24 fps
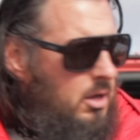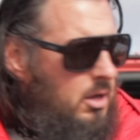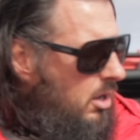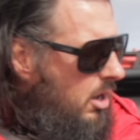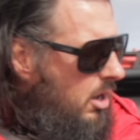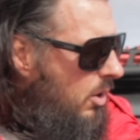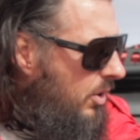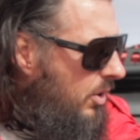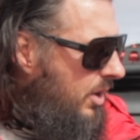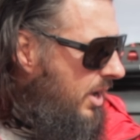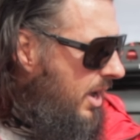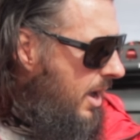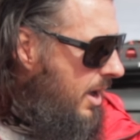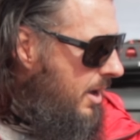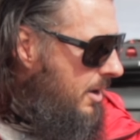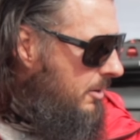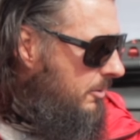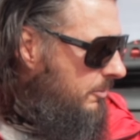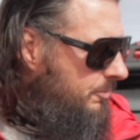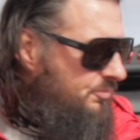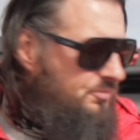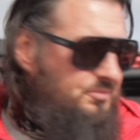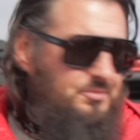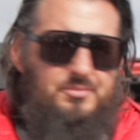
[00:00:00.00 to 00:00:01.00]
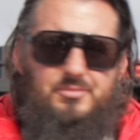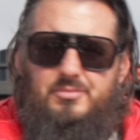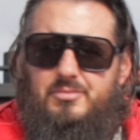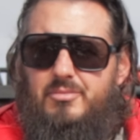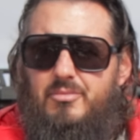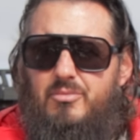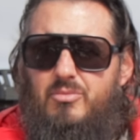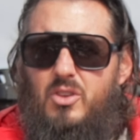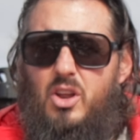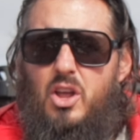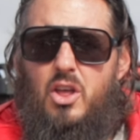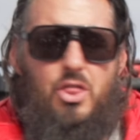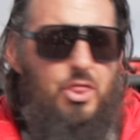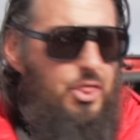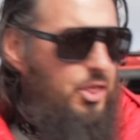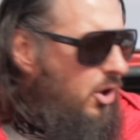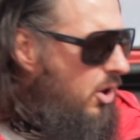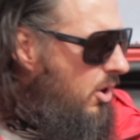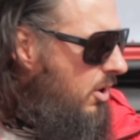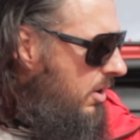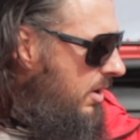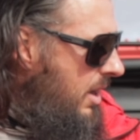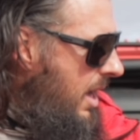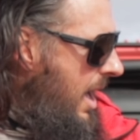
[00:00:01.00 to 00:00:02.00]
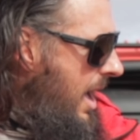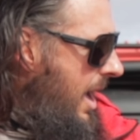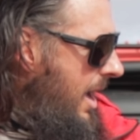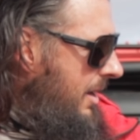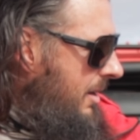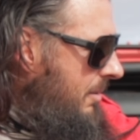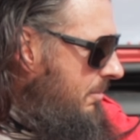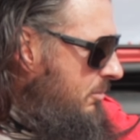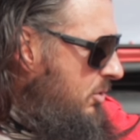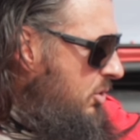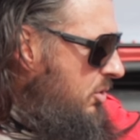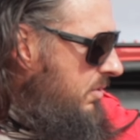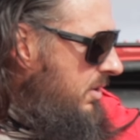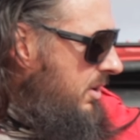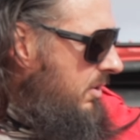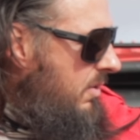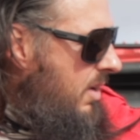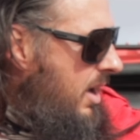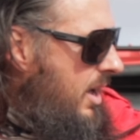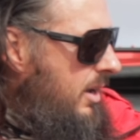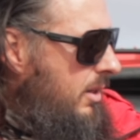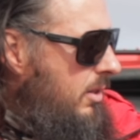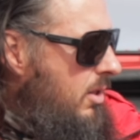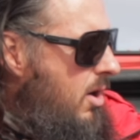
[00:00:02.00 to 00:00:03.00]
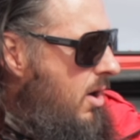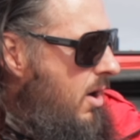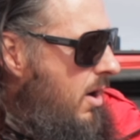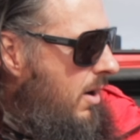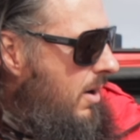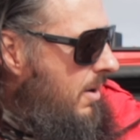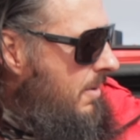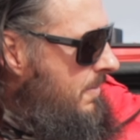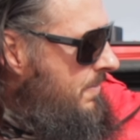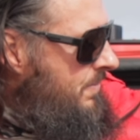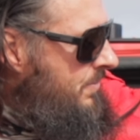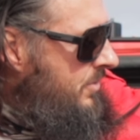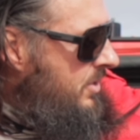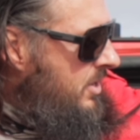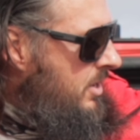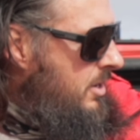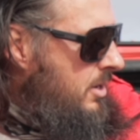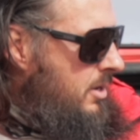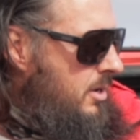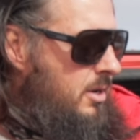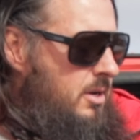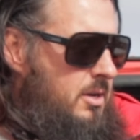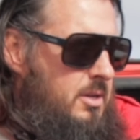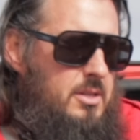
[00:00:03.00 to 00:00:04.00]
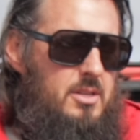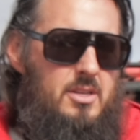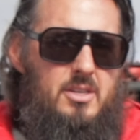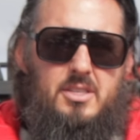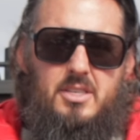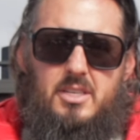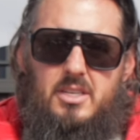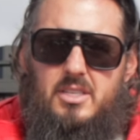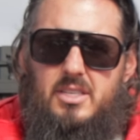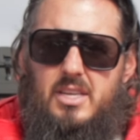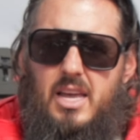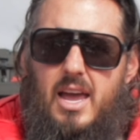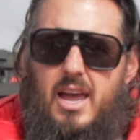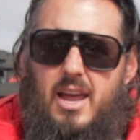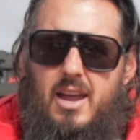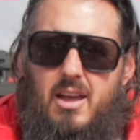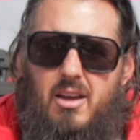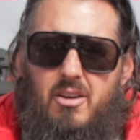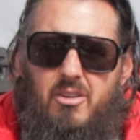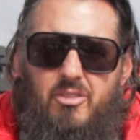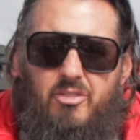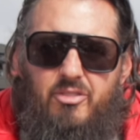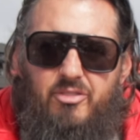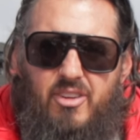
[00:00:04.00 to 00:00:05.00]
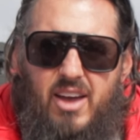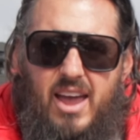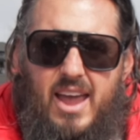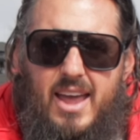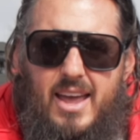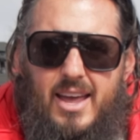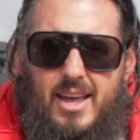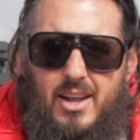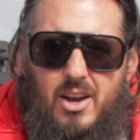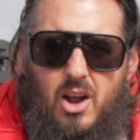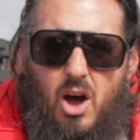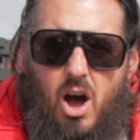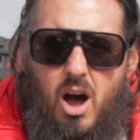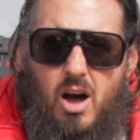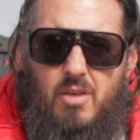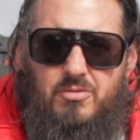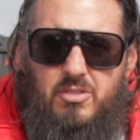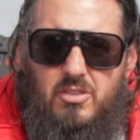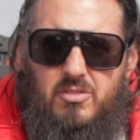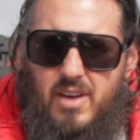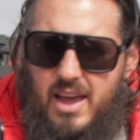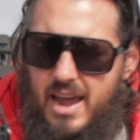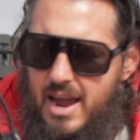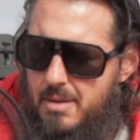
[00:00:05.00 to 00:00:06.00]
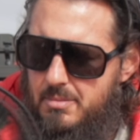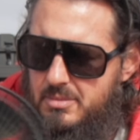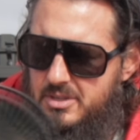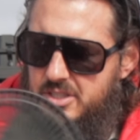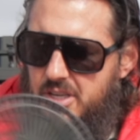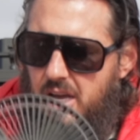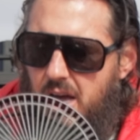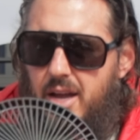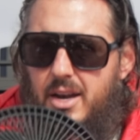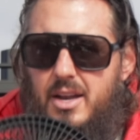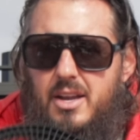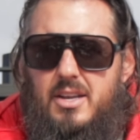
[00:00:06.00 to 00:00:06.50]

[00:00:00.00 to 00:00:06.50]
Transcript: Okay, third item, moving right along. This is a fan off of Amazon.